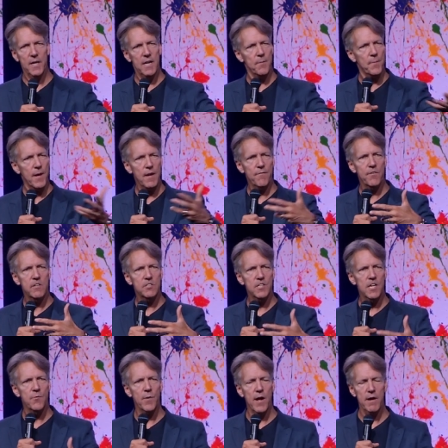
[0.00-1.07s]
Get up out of your
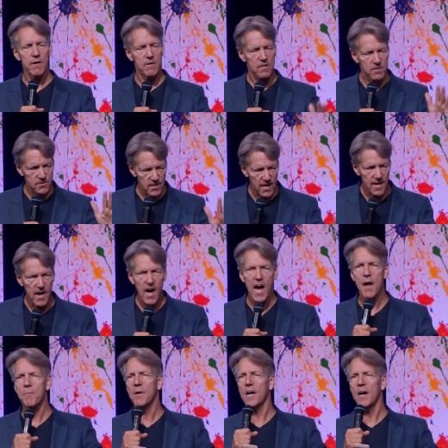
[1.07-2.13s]
seat right now and just say,
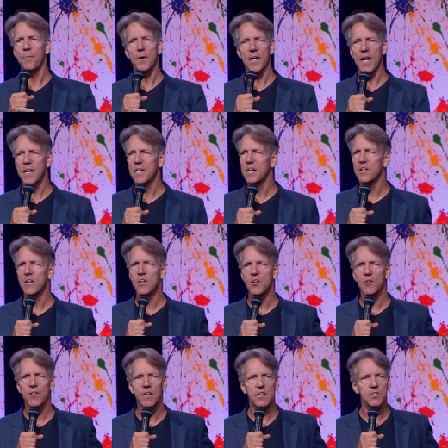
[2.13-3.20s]
I'm coming. I need to
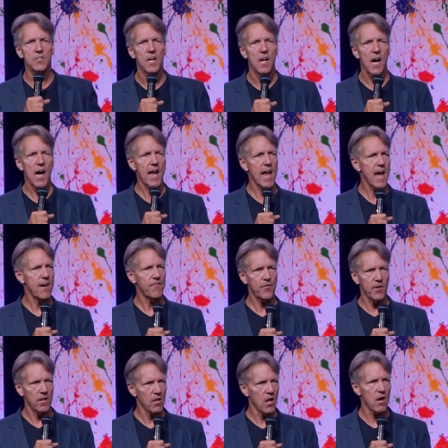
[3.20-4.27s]
do this. I have
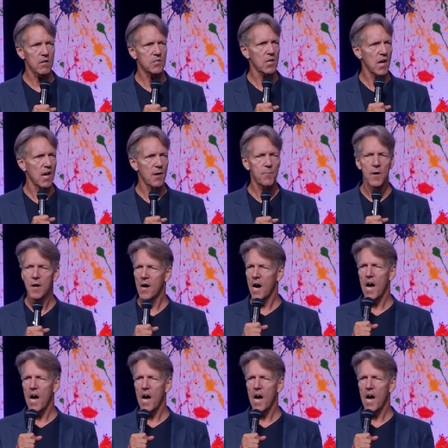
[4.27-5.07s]
for a long time.